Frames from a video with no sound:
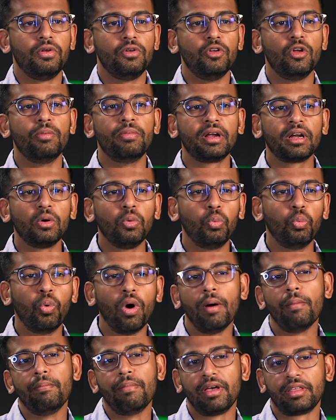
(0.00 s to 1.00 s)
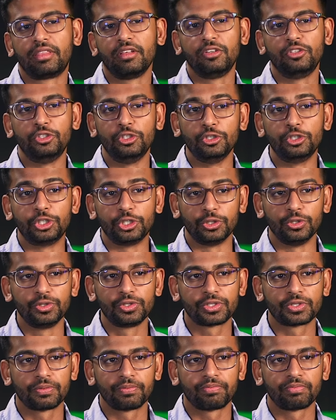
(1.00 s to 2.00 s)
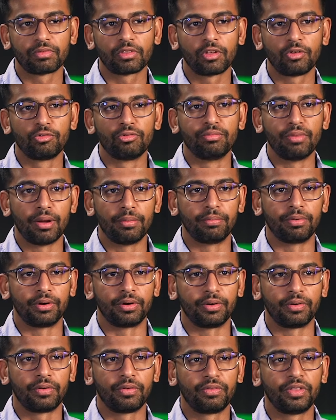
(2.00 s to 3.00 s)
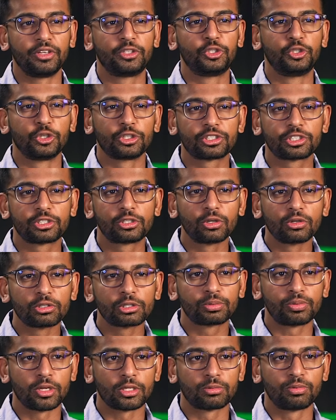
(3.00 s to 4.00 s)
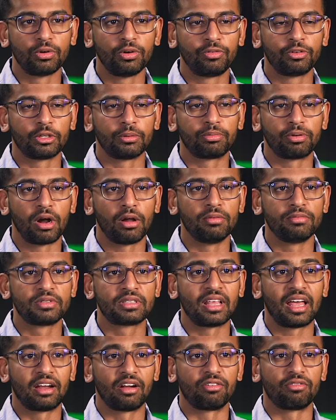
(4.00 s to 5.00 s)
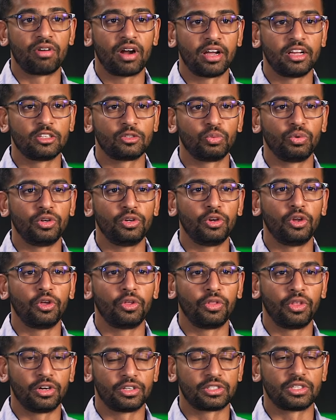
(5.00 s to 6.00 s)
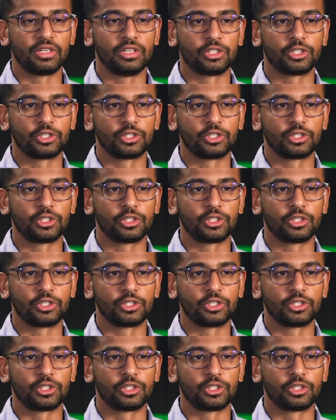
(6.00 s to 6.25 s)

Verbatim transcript: No matter what method you choose, remember that you're still responsible for the problems that arise when there's an